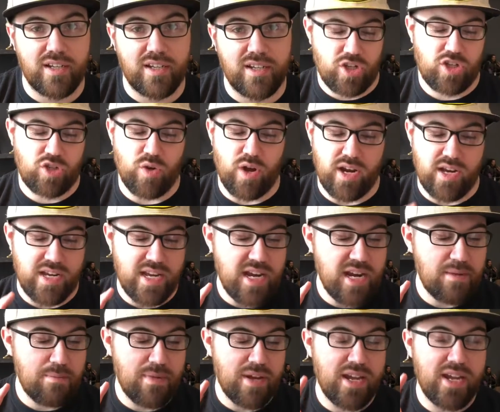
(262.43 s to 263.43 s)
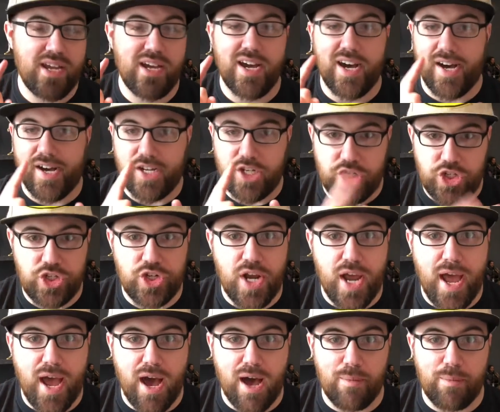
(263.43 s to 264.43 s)
So I need me a
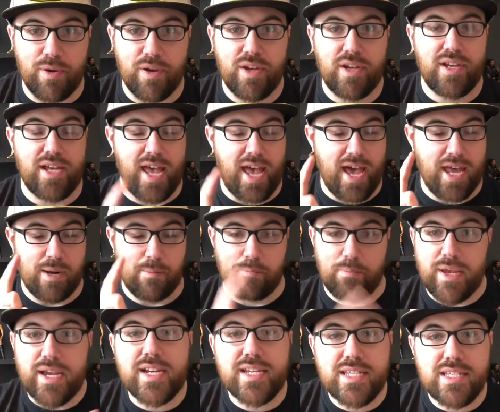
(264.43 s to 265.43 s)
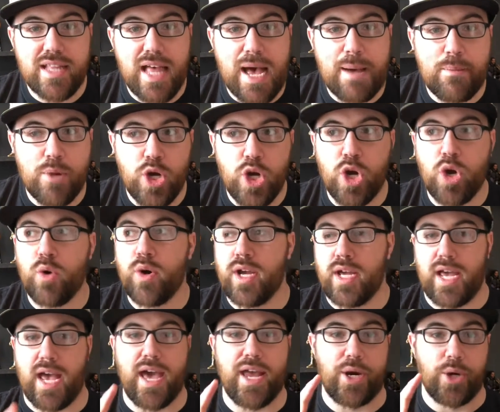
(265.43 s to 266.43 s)
Jab, and a Big Slamoo,
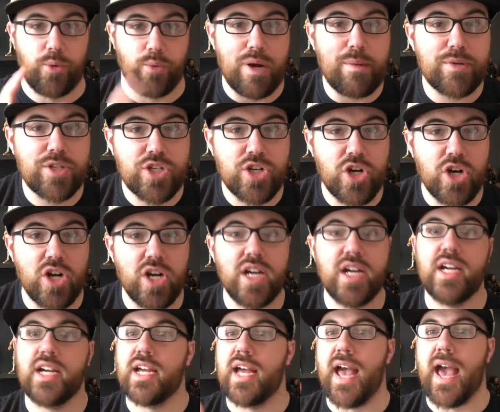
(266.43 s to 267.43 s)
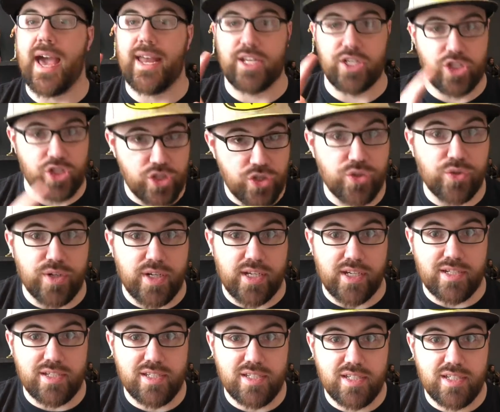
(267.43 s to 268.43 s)
and a Ripster, and a
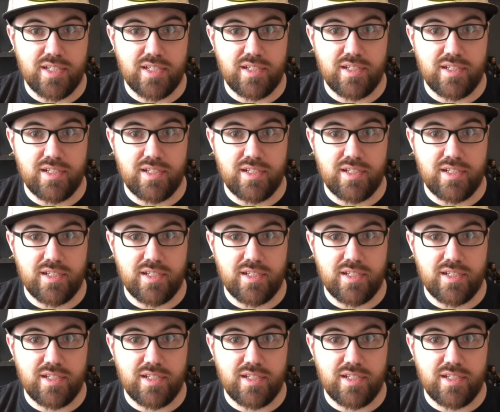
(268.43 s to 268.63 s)
Streaks.